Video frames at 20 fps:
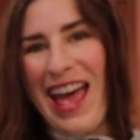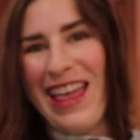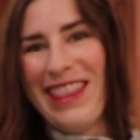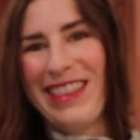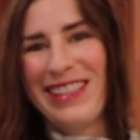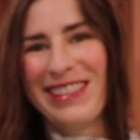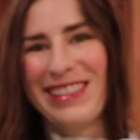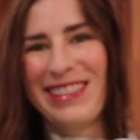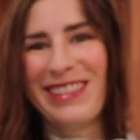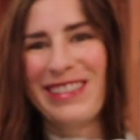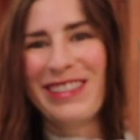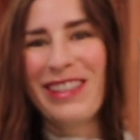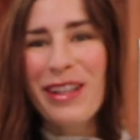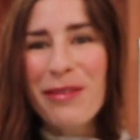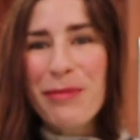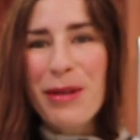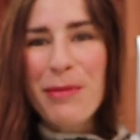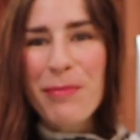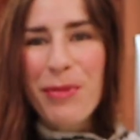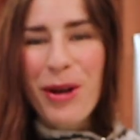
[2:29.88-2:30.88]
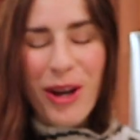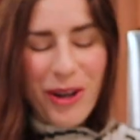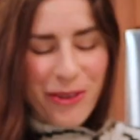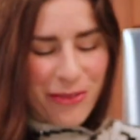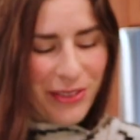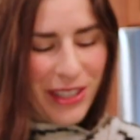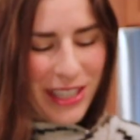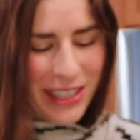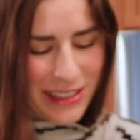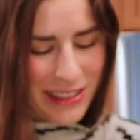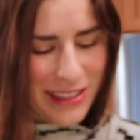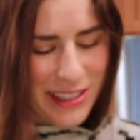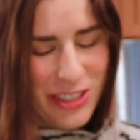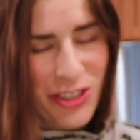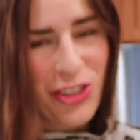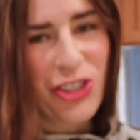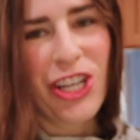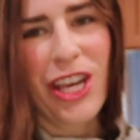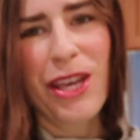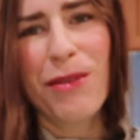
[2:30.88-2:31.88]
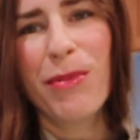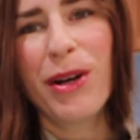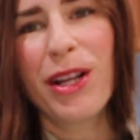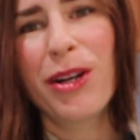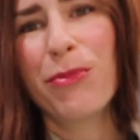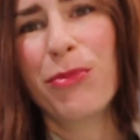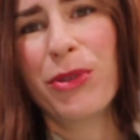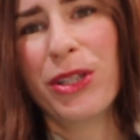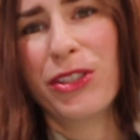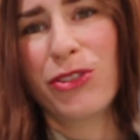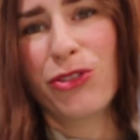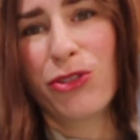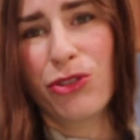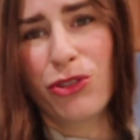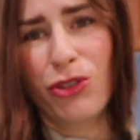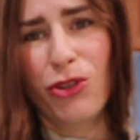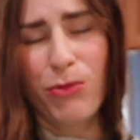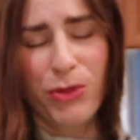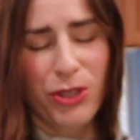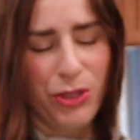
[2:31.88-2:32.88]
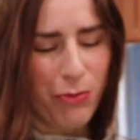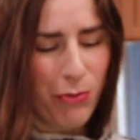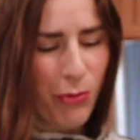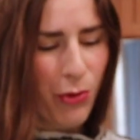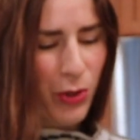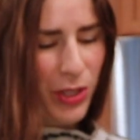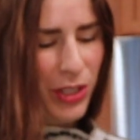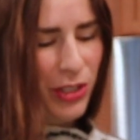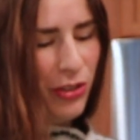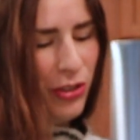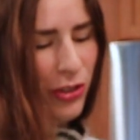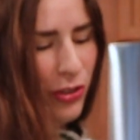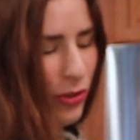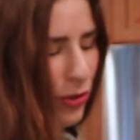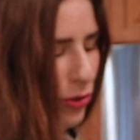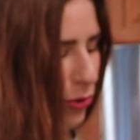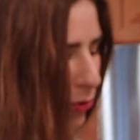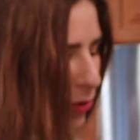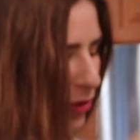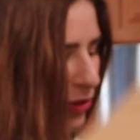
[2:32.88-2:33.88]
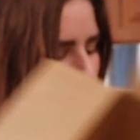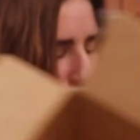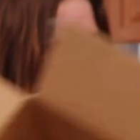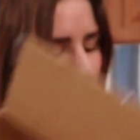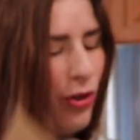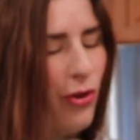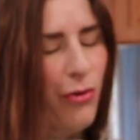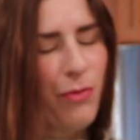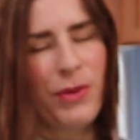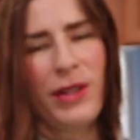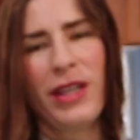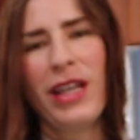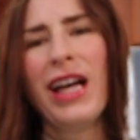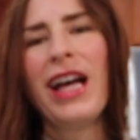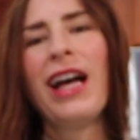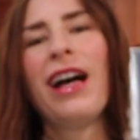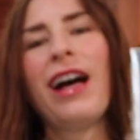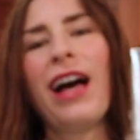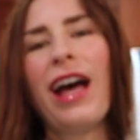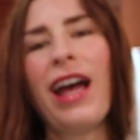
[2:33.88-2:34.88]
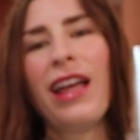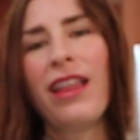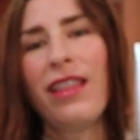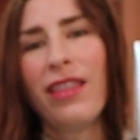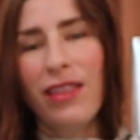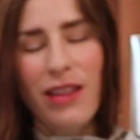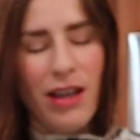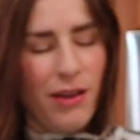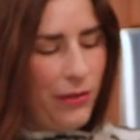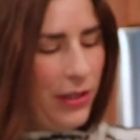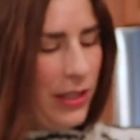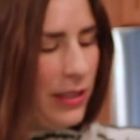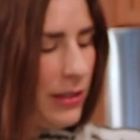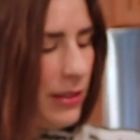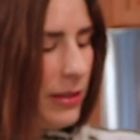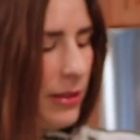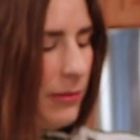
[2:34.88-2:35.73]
This is gonna be perfect. The shea butter brings so much moisture to the soap. I love it.